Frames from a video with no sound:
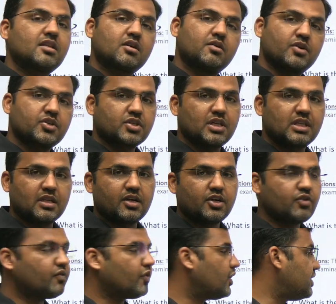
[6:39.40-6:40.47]
the question in 30
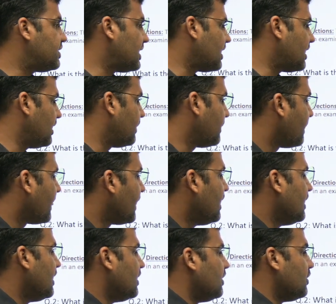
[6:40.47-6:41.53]
to 40 seconds.
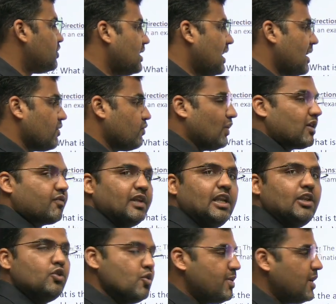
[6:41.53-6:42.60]
You see that? What will
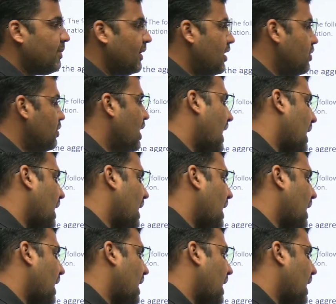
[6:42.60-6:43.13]
you people do?